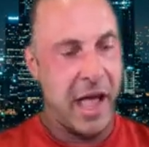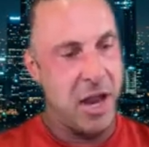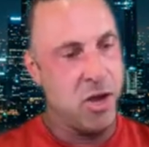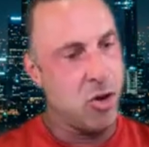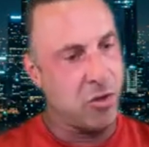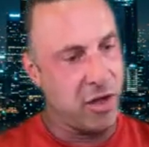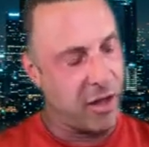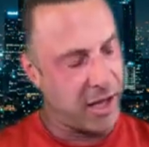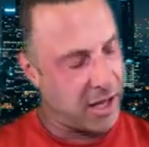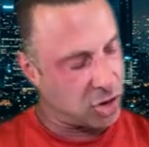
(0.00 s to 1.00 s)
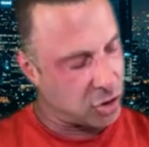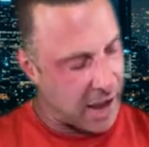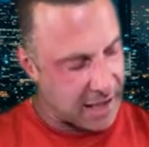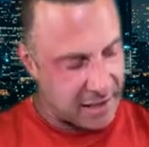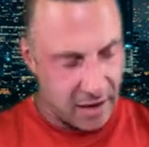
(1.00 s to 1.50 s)
and you're literally
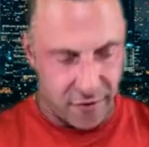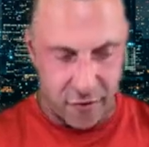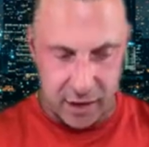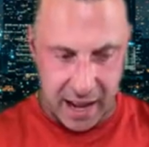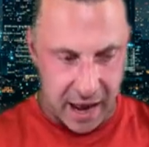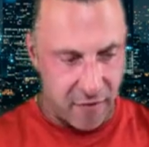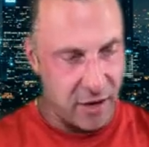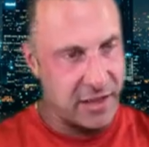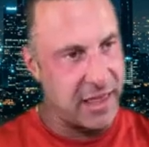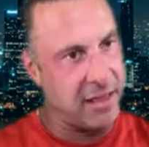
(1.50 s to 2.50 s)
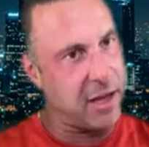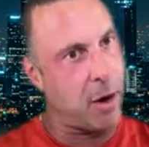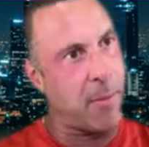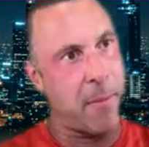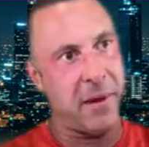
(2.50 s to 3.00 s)
contracting and feeling everything that
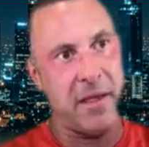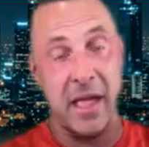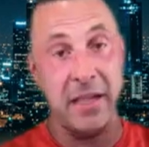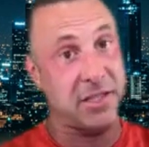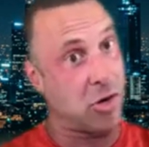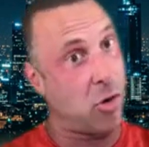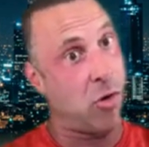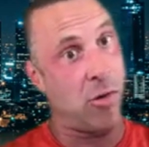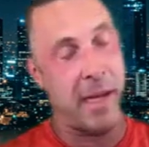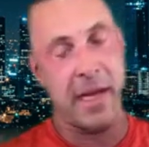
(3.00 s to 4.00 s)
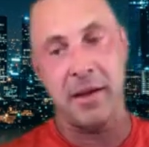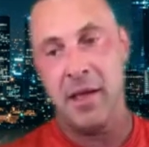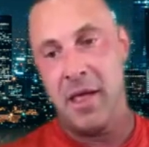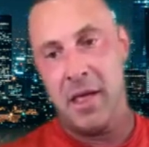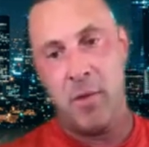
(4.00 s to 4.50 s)
you're pumping in it's cool man
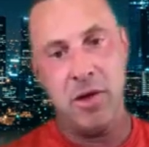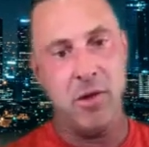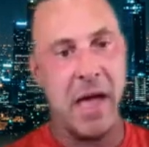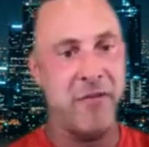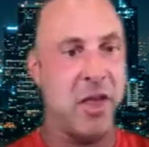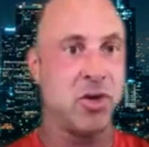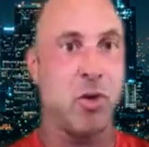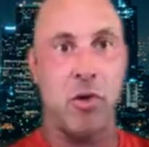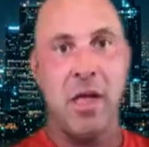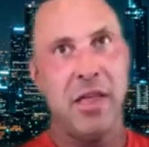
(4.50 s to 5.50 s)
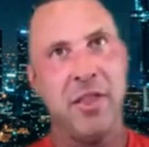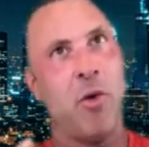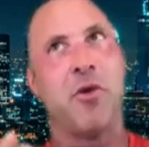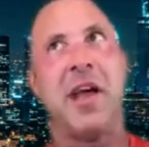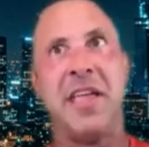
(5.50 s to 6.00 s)
when you have control
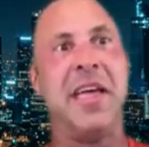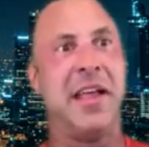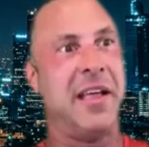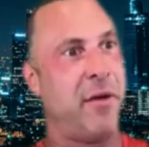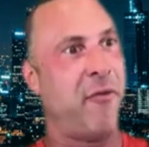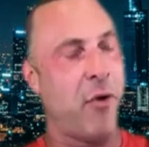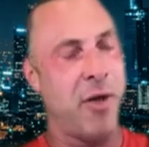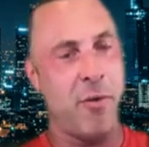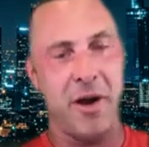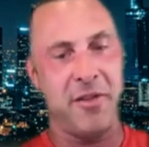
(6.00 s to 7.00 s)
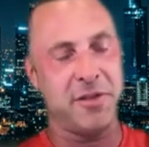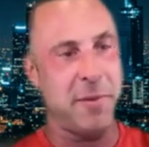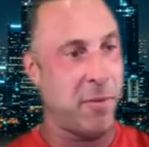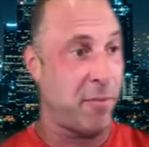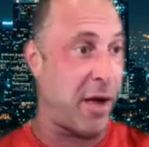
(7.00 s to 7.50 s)
the older i get you i'm 41 and there's
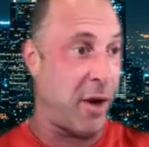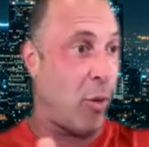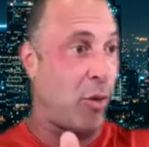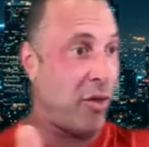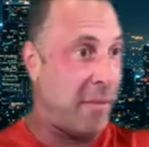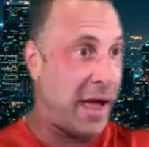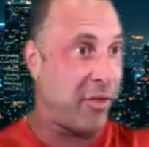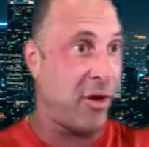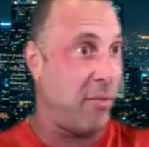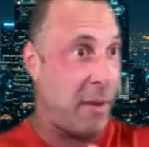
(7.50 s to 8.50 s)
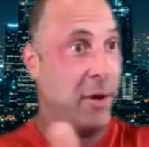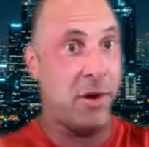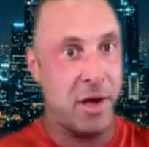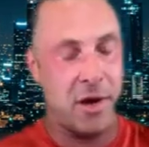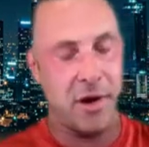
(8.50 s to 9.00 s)
people probably older than me out there maybe
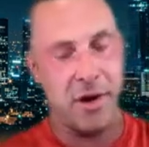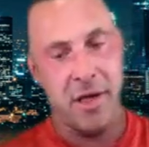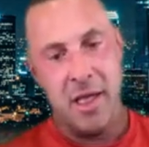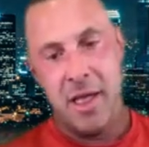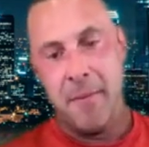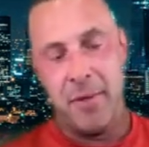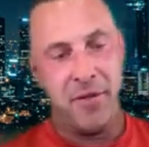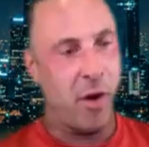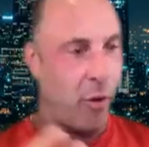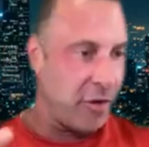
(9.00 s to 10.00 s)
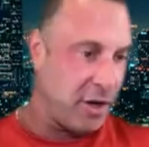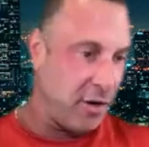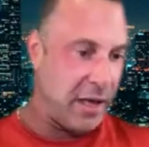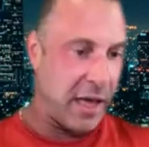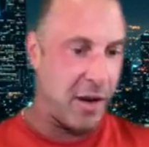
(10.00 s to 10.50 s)
you're younger but the older
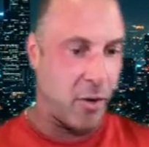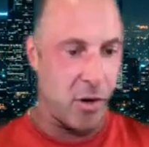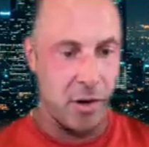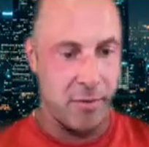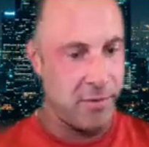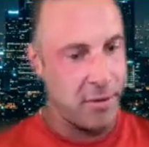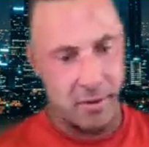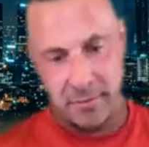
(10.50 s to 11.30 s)
you get or you